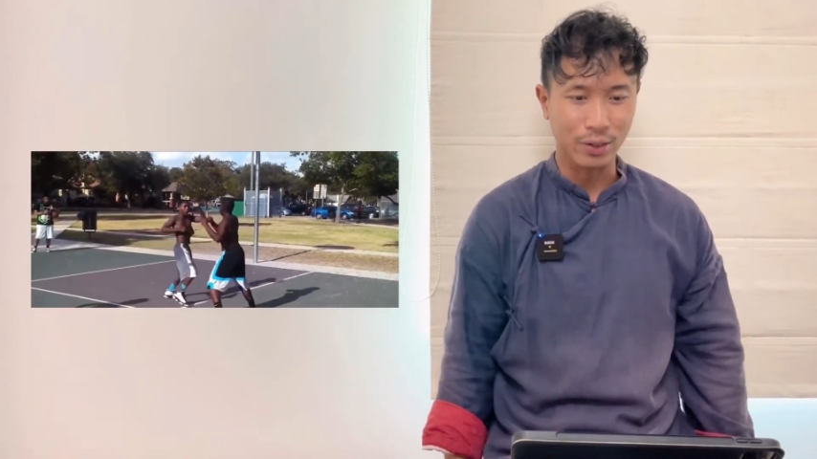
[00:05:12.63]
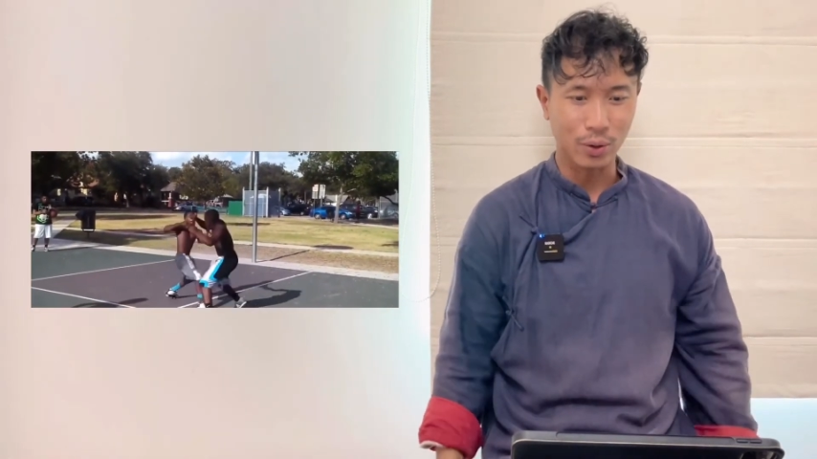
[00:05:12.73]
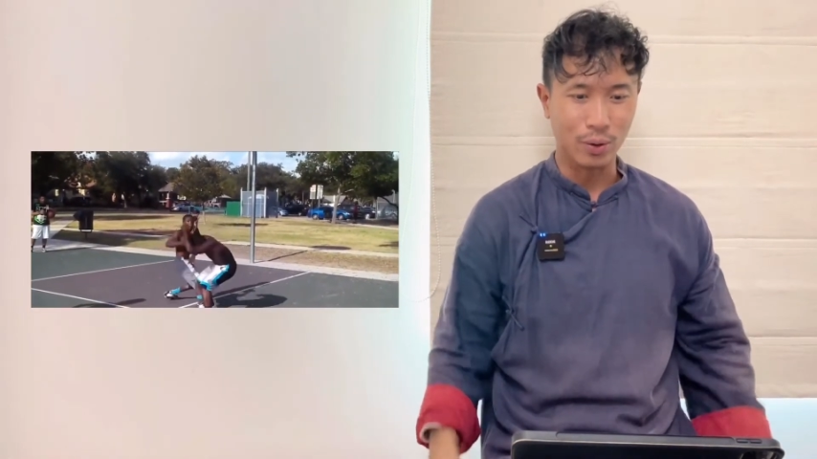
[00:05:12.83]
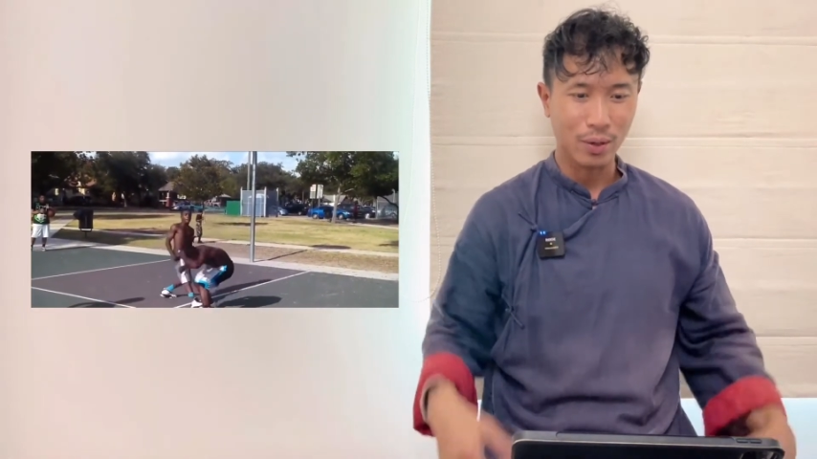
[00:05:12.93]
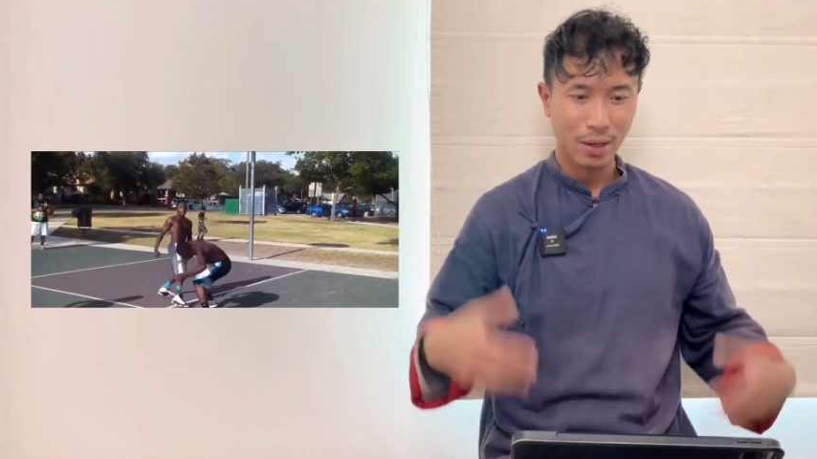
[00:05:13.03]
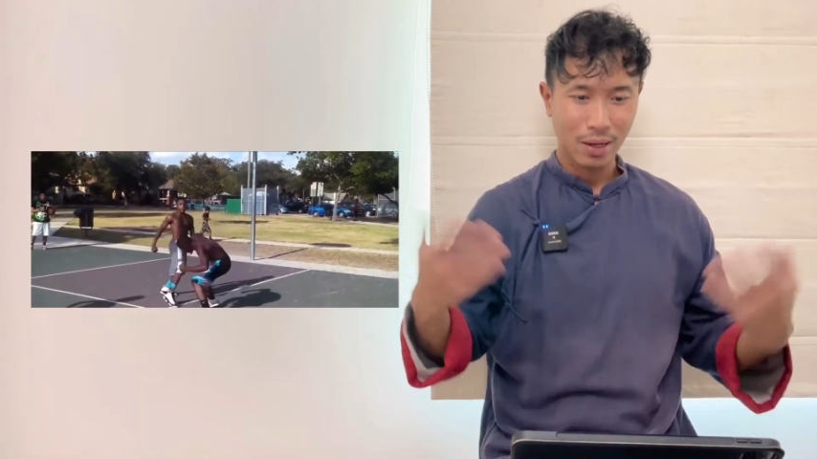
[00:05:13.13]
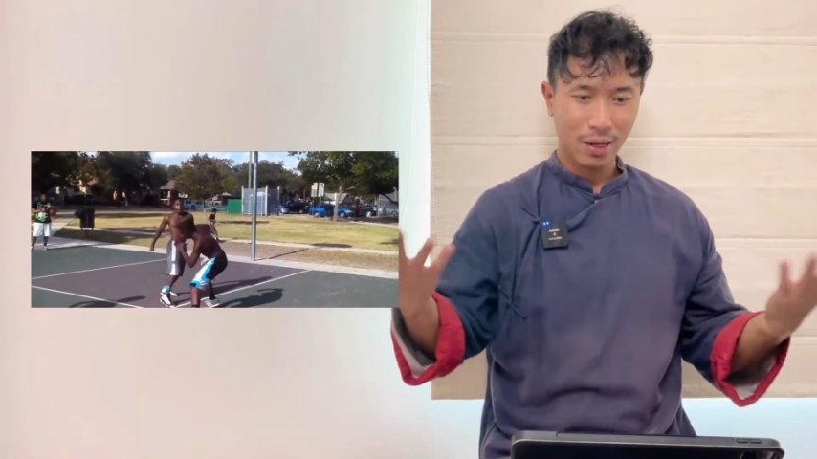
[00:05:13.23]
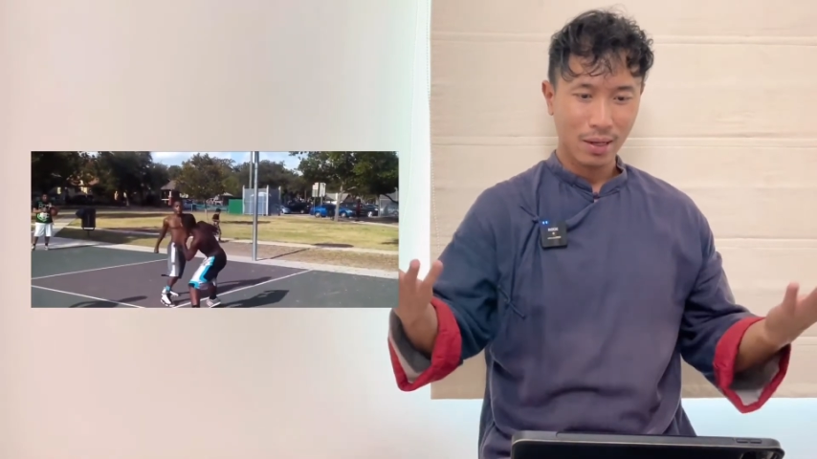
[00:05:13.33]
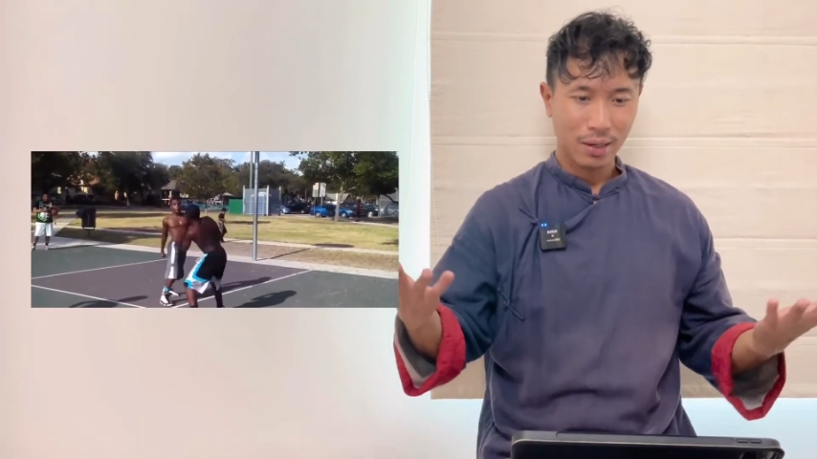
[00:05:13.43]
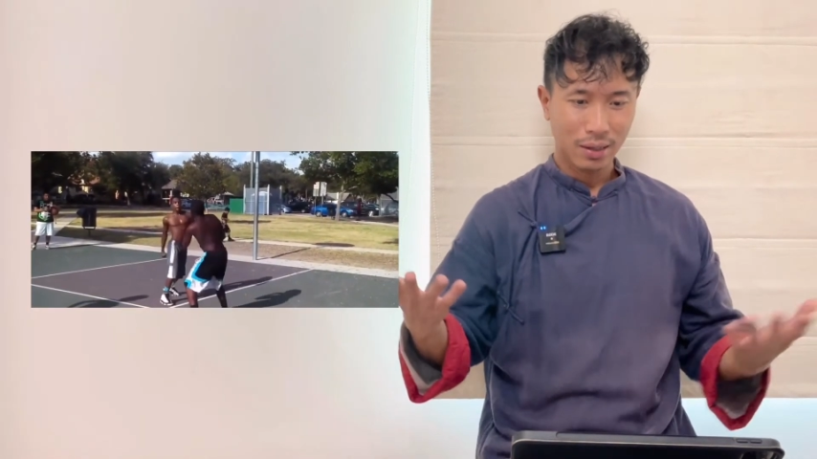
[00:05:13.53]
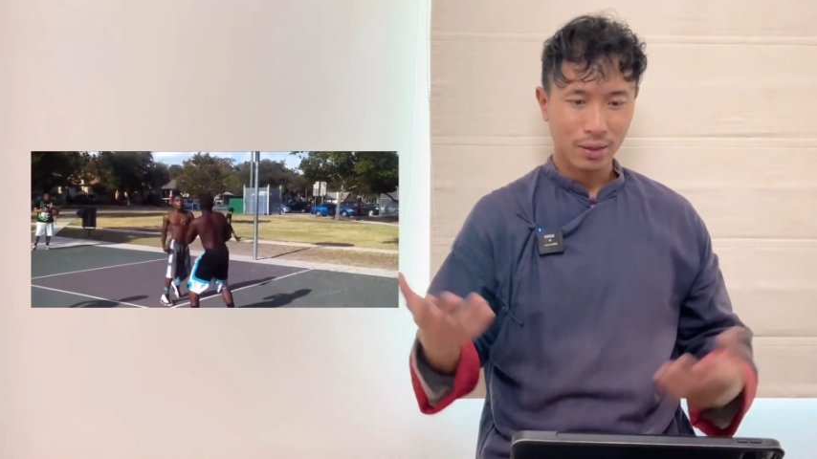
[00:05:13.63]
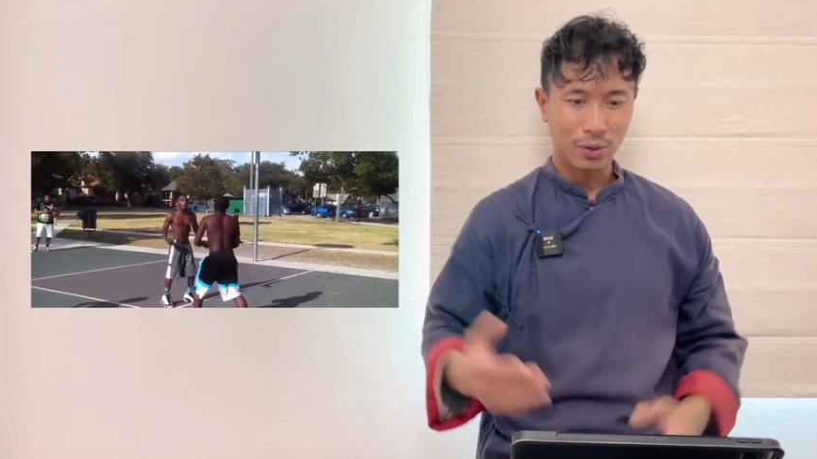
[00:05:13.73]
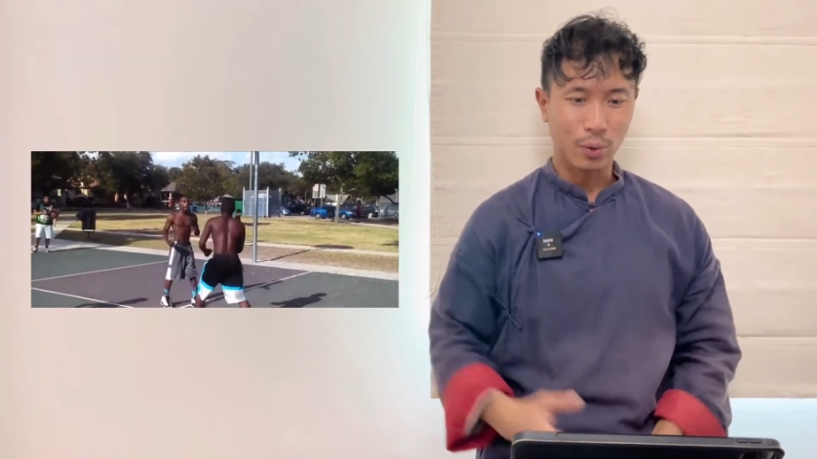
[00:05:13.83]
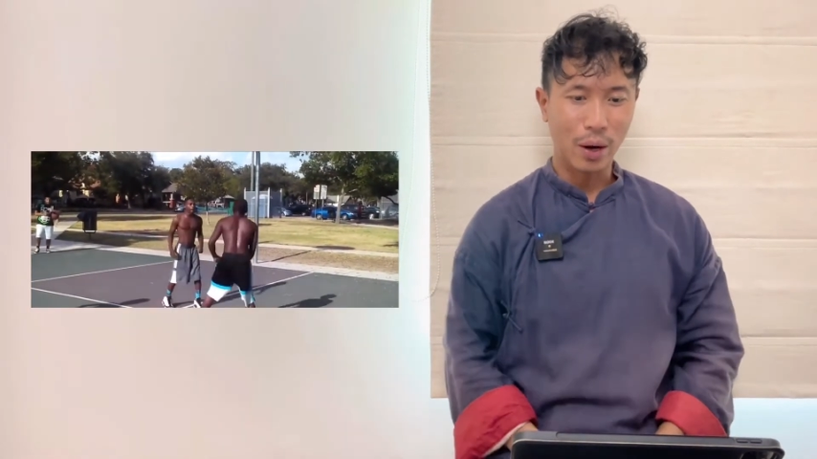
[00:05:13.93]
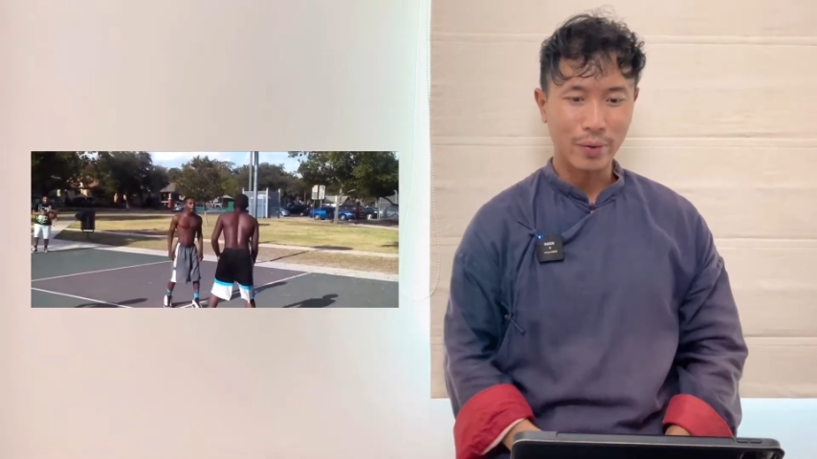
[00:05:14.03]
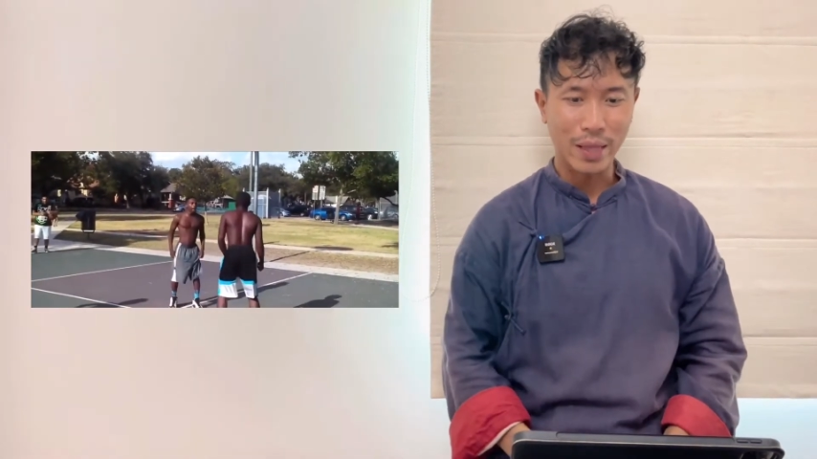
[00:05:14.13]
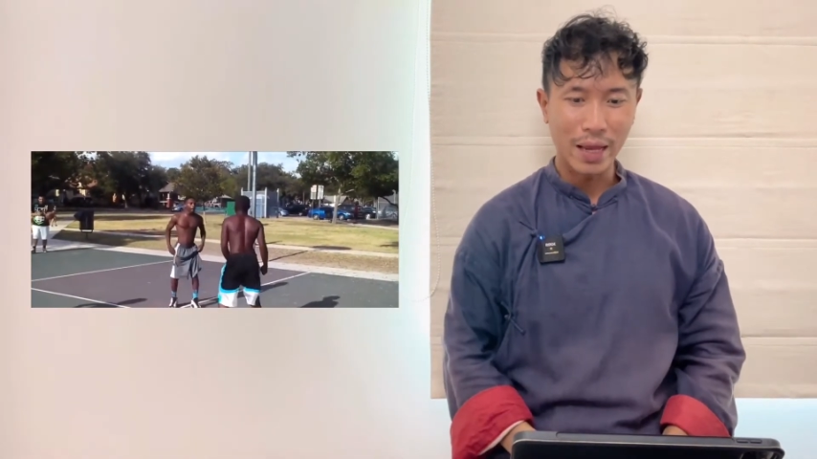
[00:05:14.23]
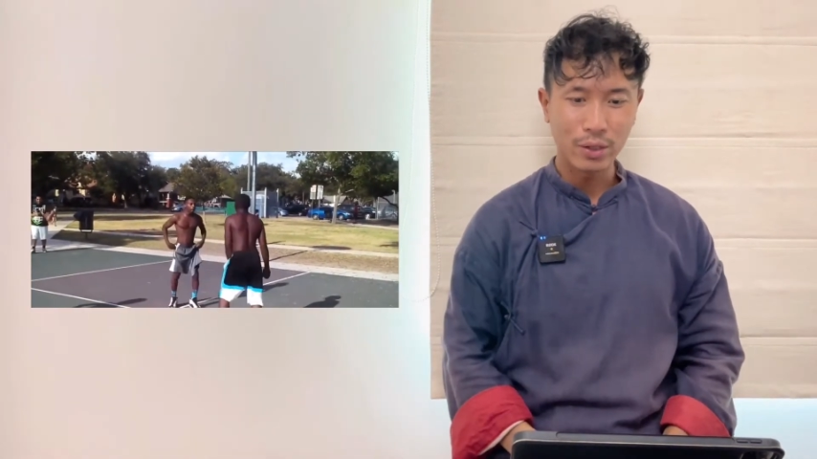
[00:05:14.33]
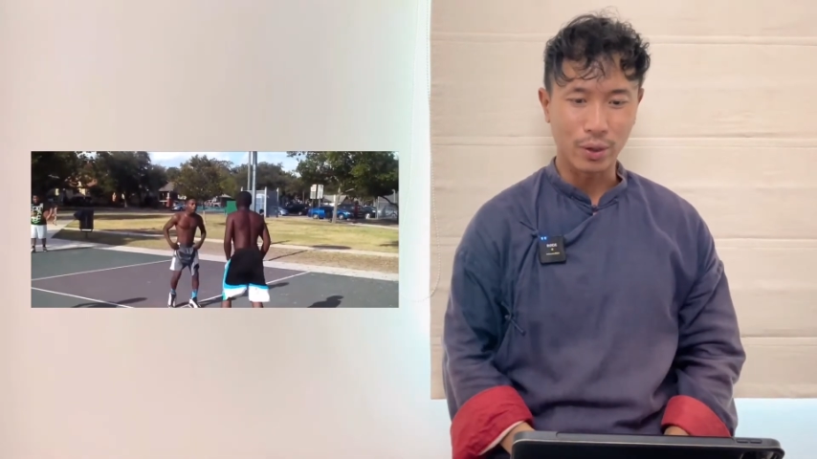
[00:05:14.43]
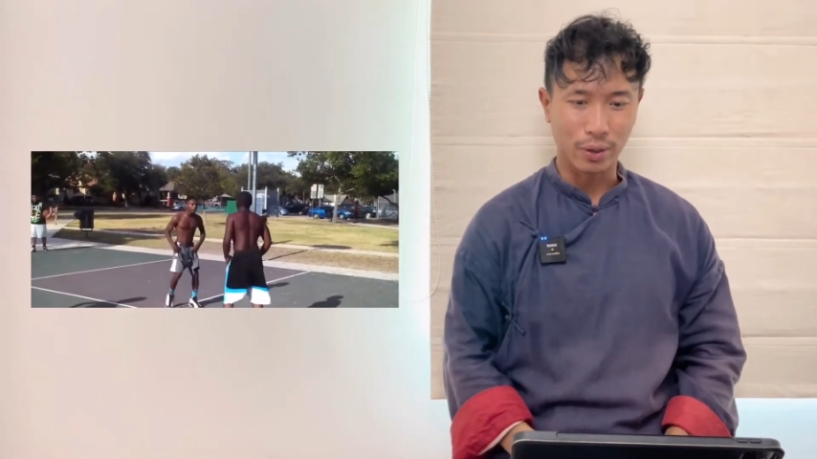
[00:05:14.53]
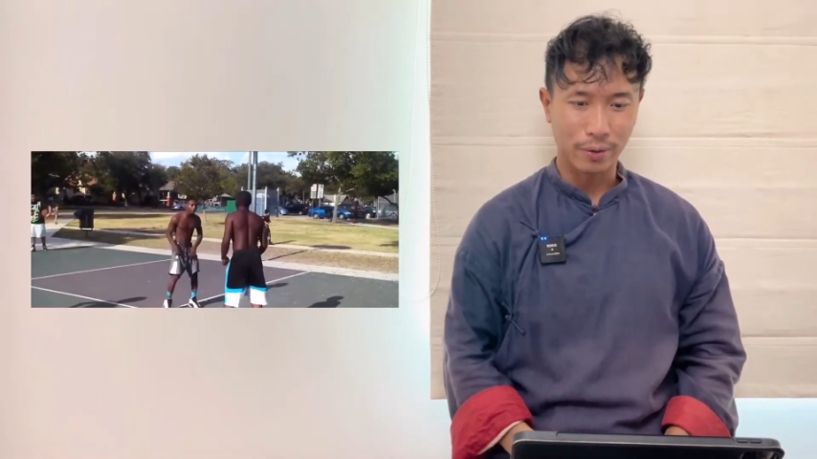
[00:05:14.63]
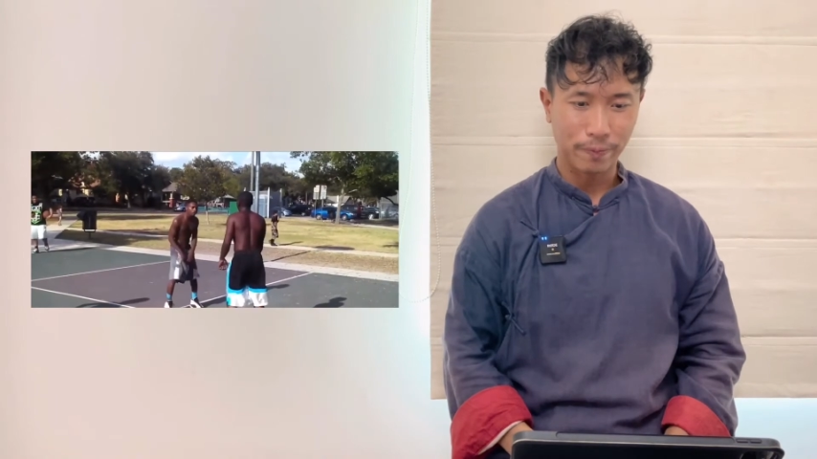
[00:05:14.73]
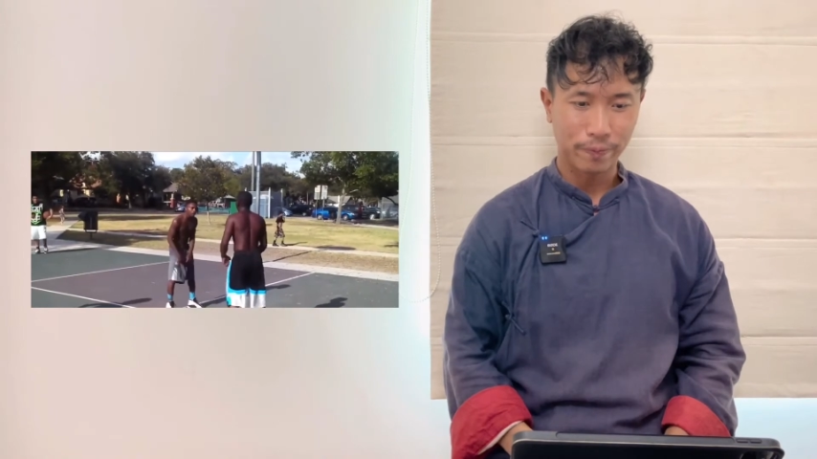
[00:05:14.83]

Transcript: So it's very danger.